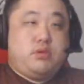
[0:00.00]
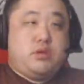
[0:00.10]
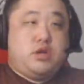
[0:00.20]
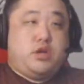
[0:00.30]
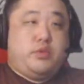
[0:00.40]

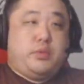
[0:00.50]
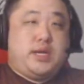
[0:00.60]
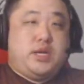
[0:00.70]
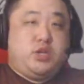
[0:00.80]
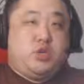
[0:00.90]
Uh, we
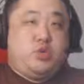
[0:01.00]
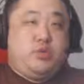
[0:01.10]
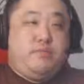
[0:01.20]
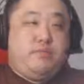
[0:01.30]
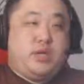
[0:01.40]
got a
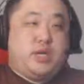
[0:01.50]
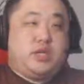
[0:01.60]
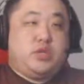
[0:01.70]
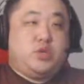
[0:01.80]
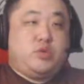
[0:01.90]
goon. We got
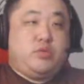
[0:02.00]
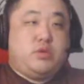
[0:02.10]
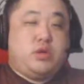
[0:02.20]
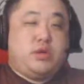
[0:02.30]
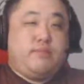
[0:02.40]
a goon. Alright.